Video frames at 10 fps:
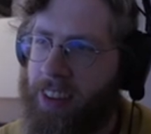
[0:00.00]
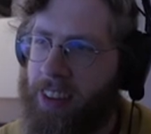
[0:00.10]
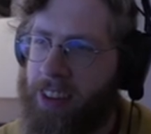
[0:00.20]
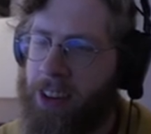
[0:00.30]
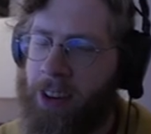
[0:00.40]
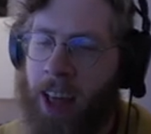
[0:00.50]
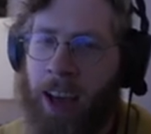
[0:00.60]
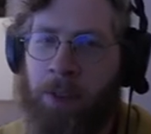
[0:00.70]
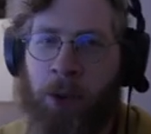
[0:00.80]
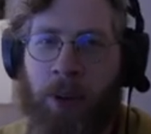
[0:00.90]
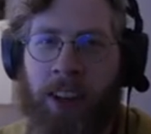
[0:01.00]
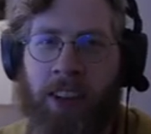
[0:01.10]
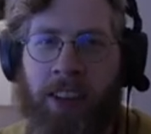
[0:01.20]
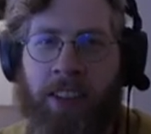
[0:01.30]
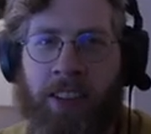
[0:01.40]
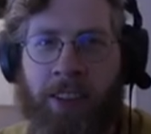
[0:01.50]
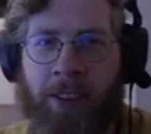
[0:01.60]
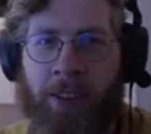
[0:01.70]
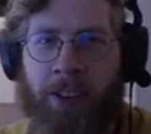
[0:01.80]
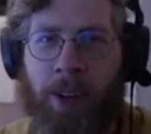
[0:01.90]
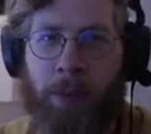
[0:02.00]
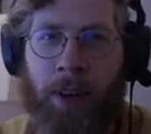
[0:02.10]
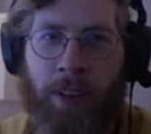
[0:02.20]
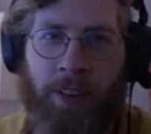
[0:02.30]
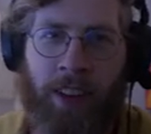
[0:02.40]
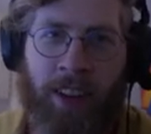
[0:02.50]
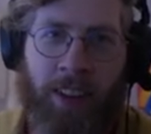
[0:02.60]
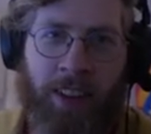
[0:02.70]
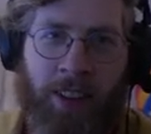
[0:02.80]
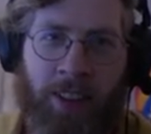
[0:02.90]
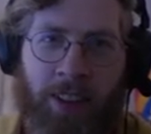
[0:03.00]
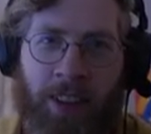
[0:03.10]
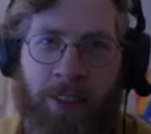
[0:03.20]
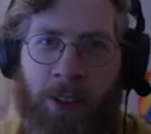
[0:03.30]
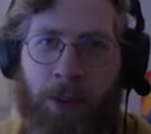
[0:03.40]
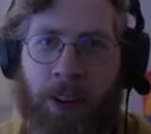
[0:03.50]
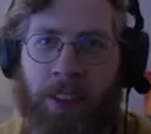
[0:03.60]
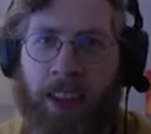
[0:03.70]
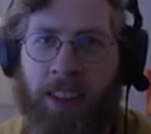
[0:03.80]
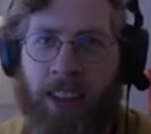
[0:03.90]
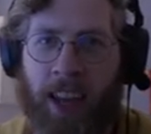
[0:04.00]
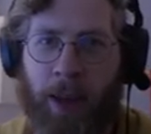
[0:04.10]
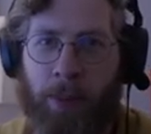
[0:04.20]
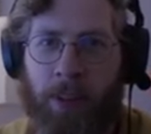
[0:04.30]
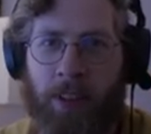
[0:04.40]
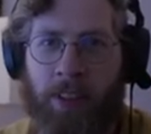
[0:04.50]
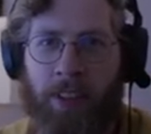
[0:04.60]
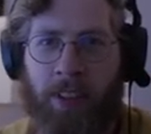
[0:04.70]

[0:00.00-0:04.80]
You don't have to wait until your grandpa's age if you want that to happen to